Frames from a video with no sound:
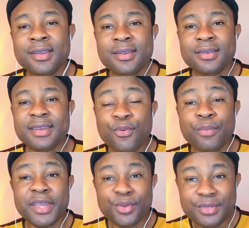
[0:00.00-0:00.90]
there
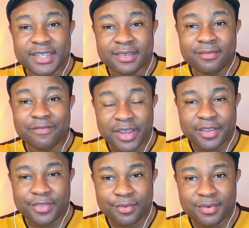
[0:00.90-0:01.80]
will be looting
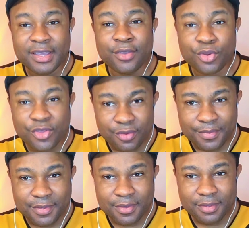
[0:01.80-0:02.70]
very soon in your
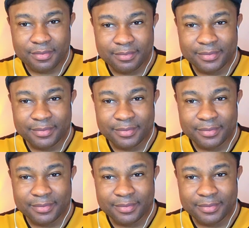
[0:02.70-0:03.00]
shops.